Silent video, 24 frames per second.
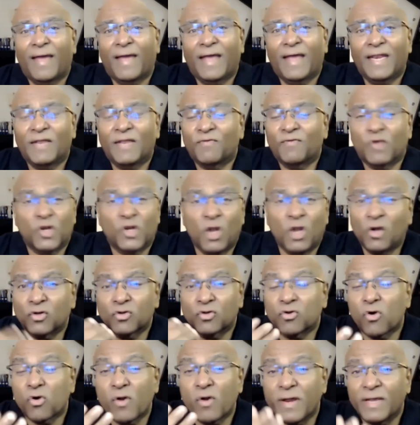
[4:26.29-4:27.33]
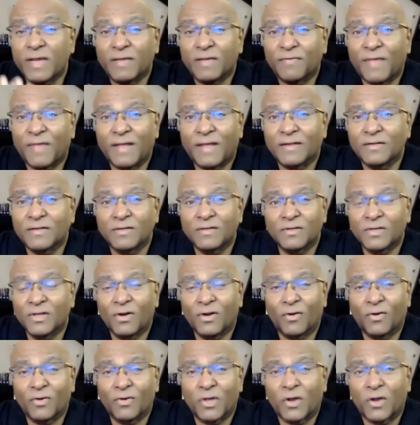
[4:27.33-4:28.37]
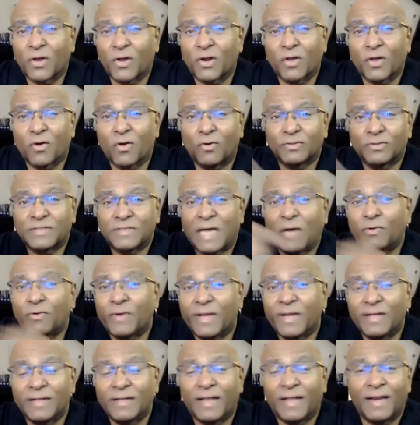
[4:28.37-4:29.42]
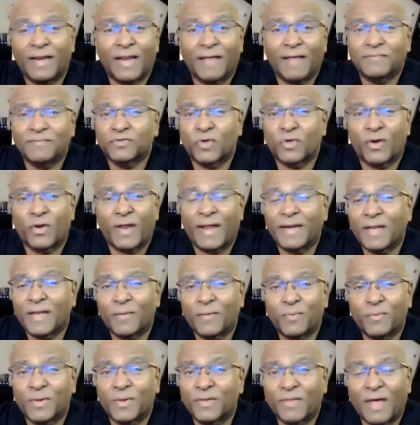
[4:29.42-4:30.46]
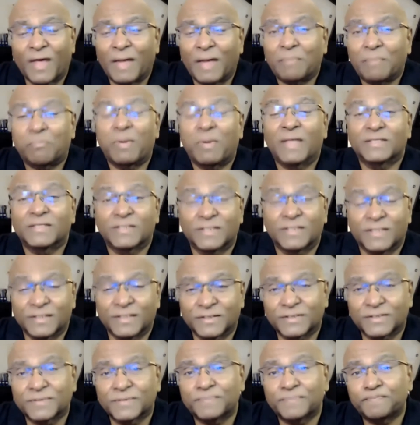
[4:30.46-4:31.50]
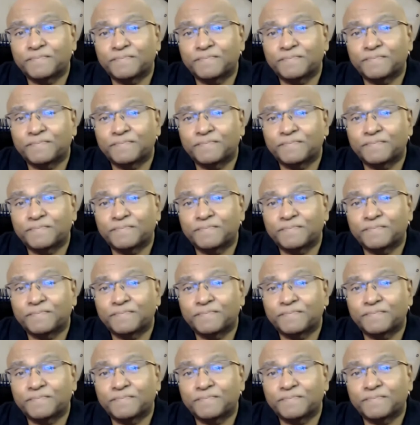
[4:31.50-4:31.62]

And if you're not growing, then you're going to go downhill, and life's going to end up with unpleasantness.